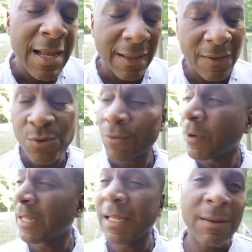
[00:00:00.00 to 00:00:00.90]
in this
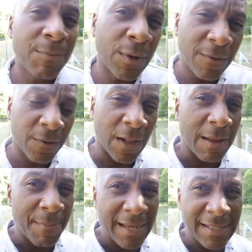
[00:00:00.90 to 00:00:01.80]
really beautiful
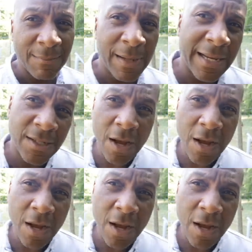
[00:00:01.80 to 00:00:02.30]
amazing place.